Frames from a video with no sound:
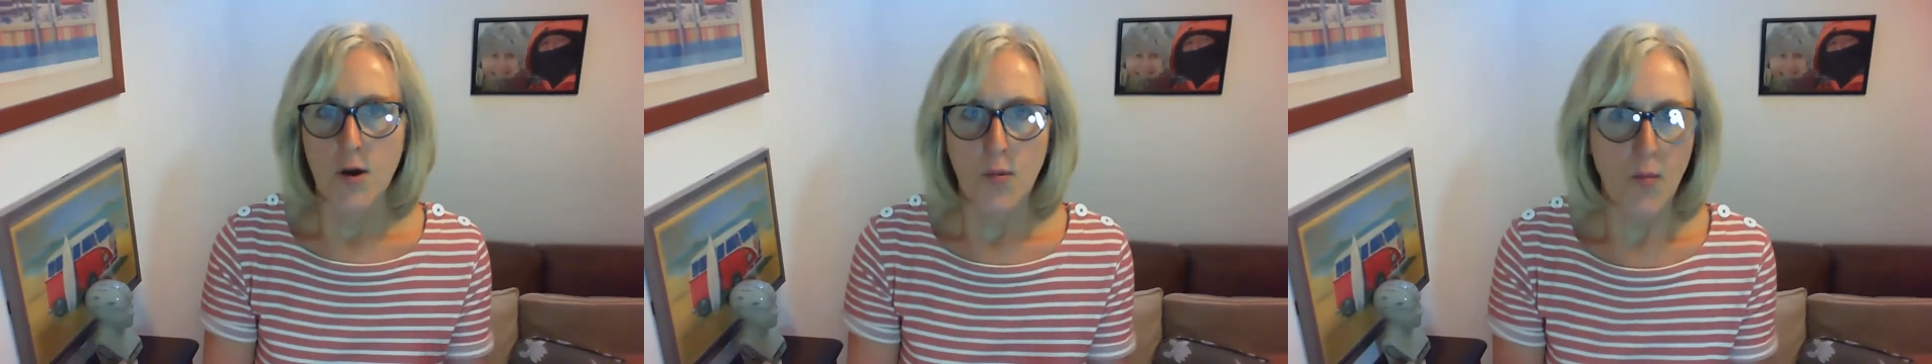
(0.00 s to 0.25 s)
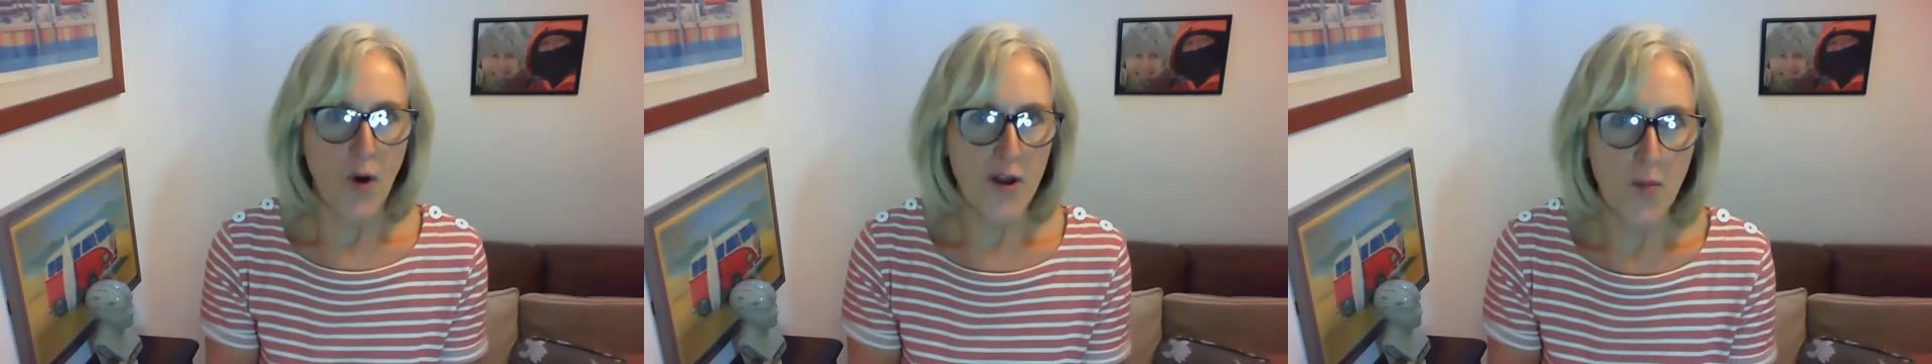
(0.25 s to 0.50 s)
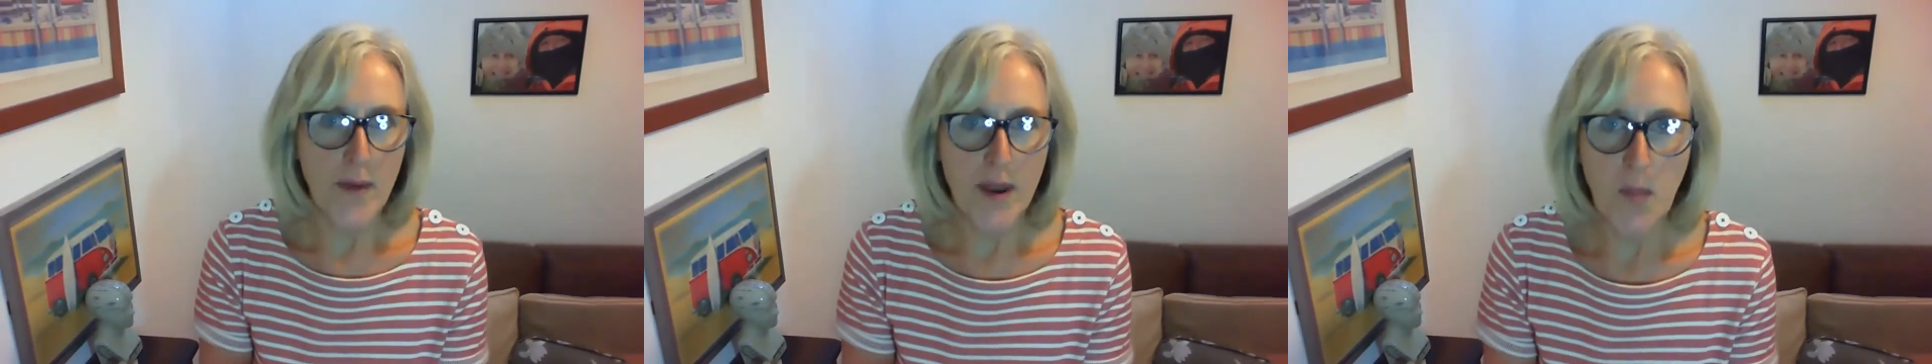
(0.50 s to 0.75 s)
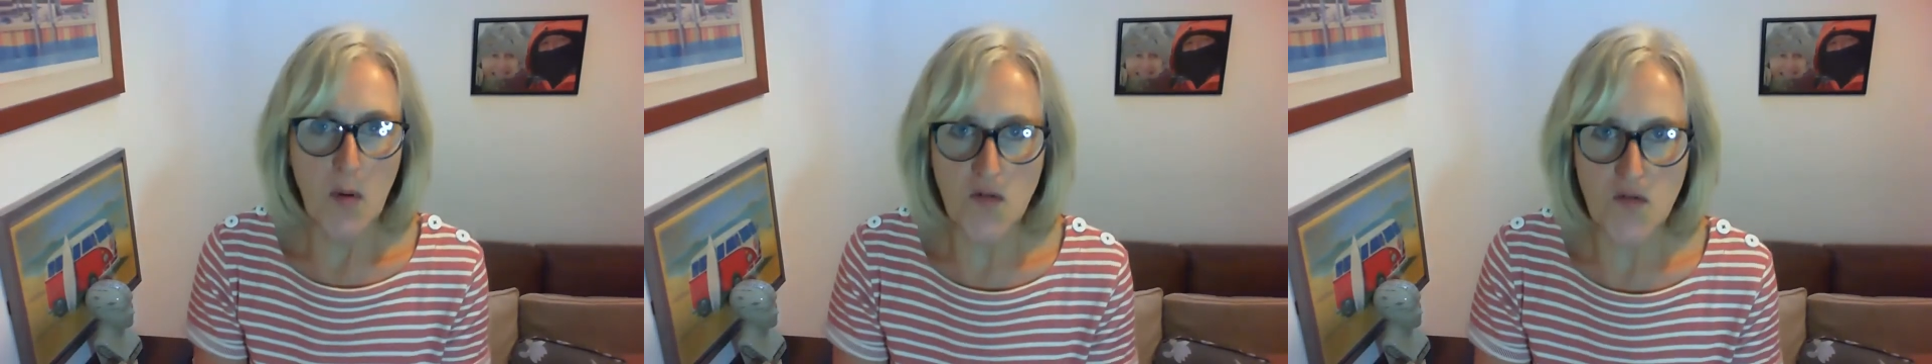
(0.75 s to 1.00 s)
why your
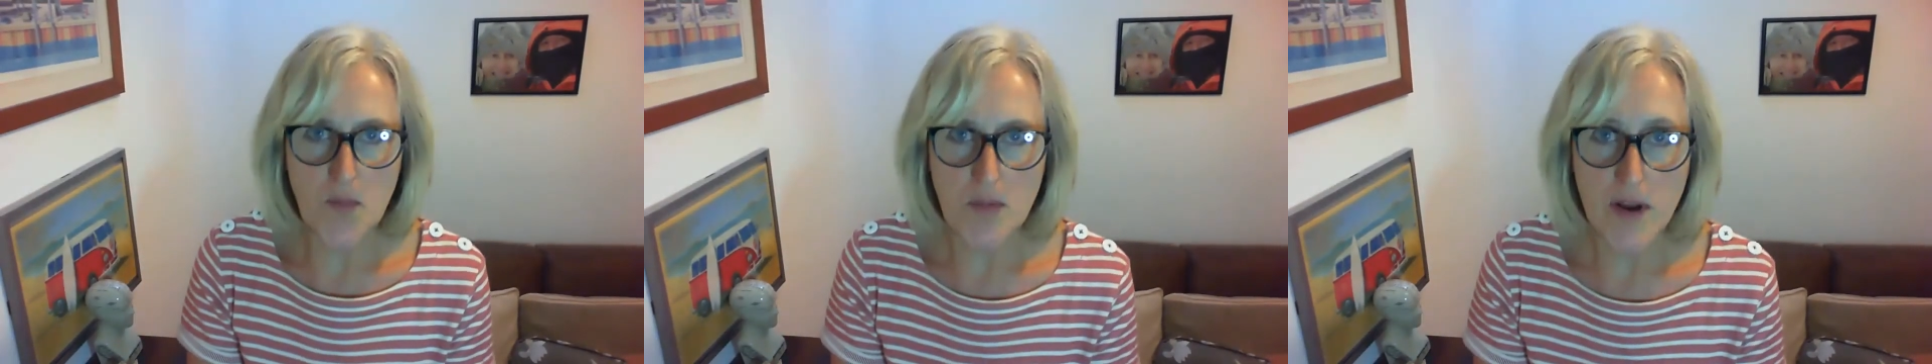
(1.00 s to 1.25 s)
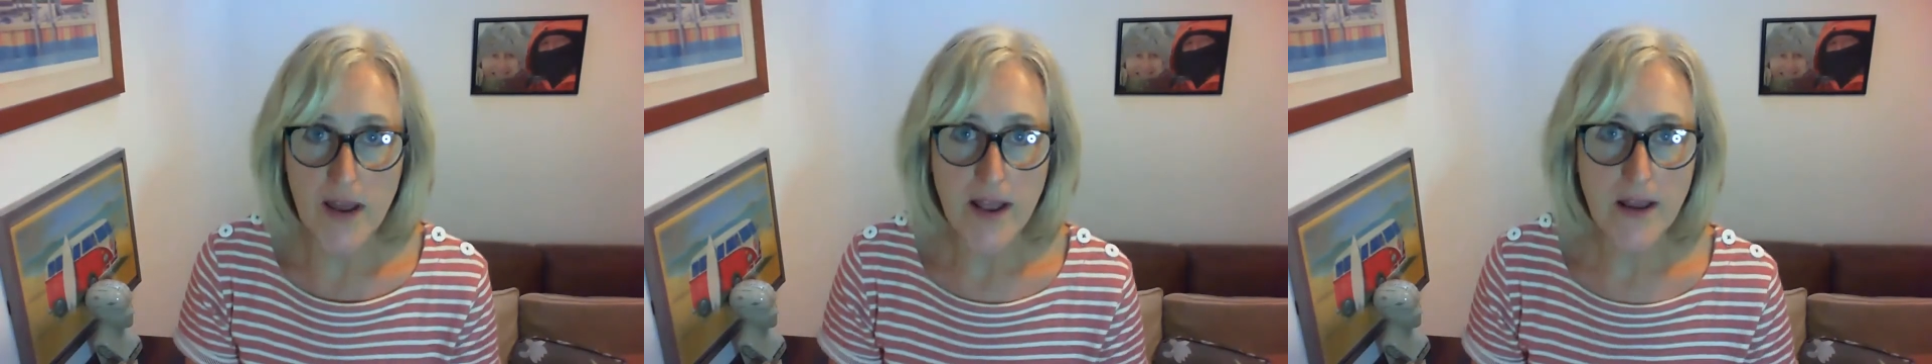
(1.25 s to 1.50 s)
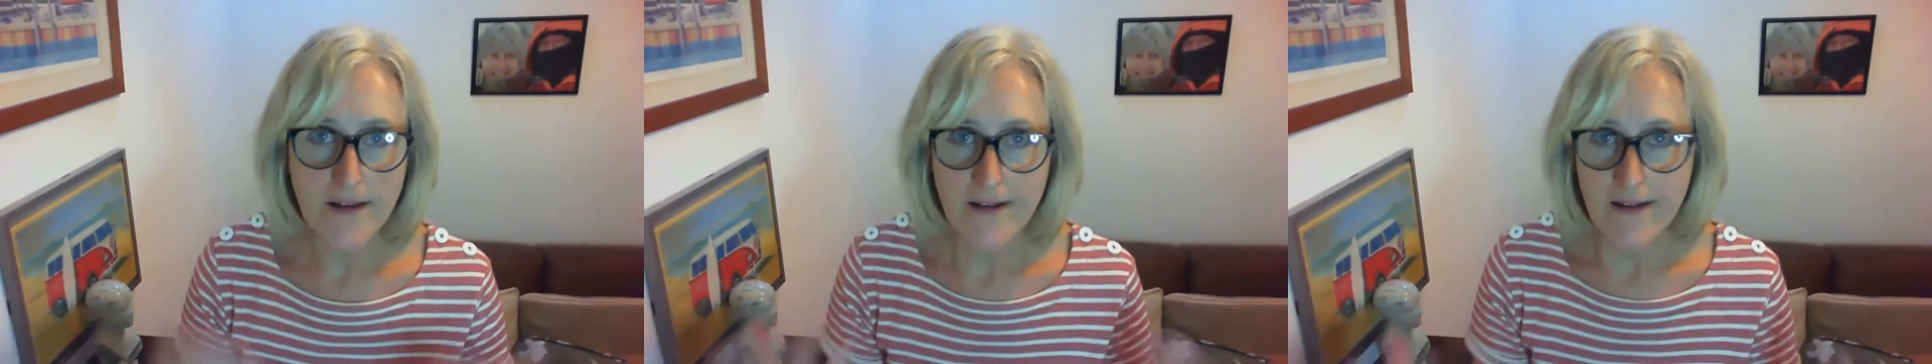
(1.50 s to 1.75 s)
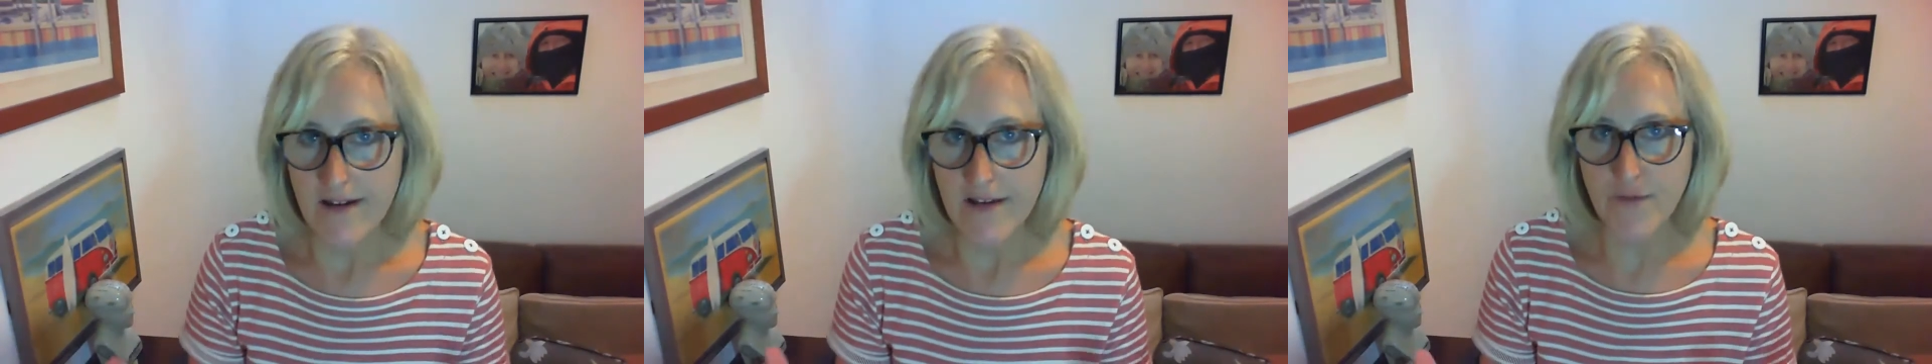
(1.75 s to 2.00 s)
menopausal
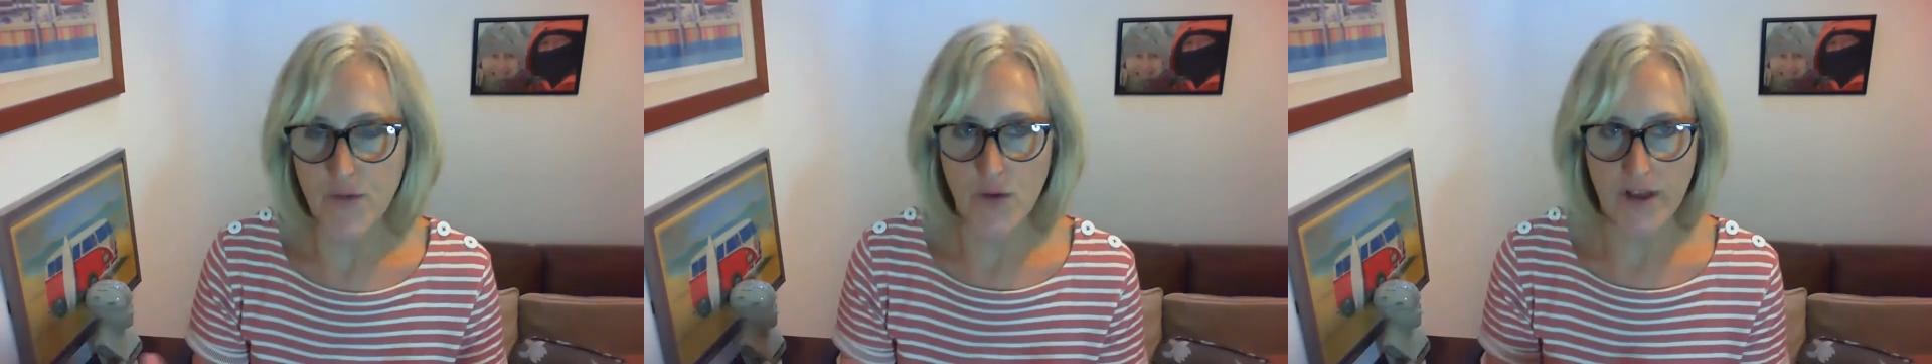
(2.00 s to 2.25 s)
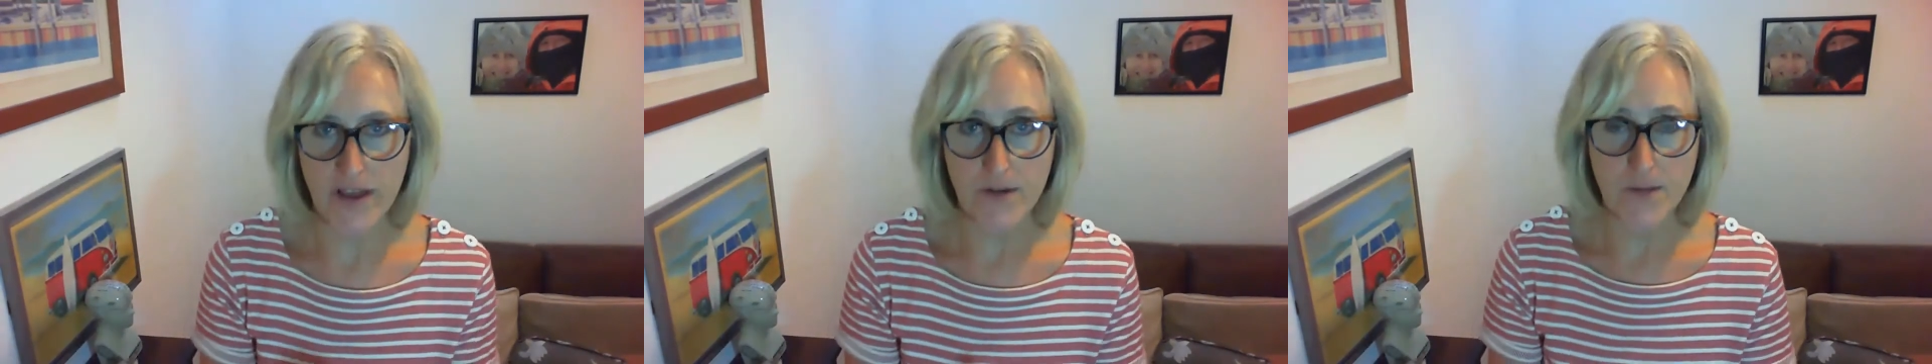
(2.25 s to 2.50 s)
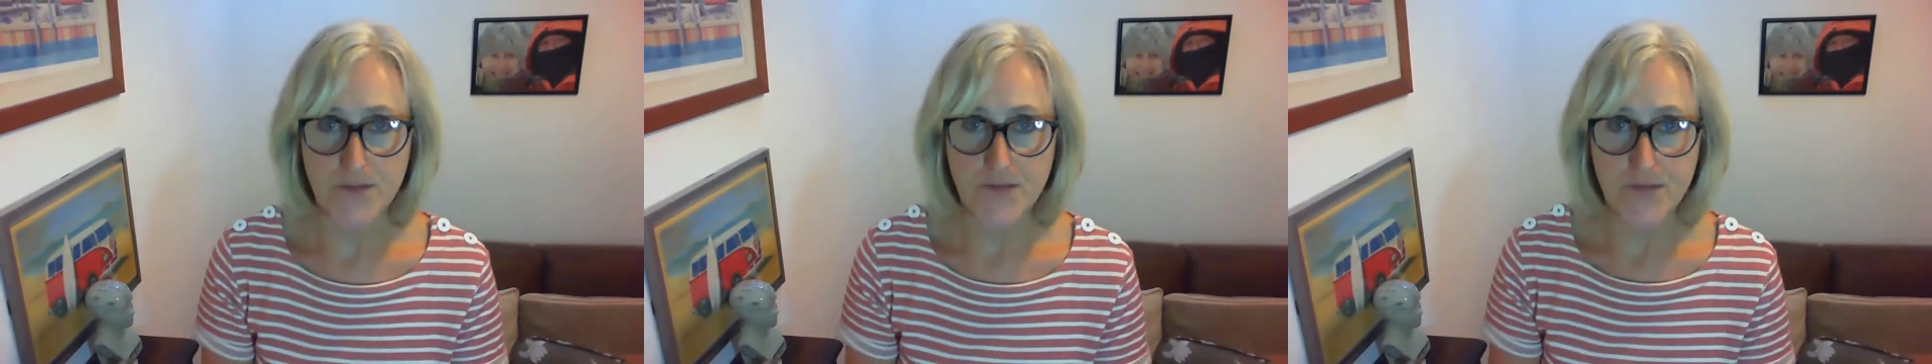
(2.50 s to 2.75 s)
brain is fooling you.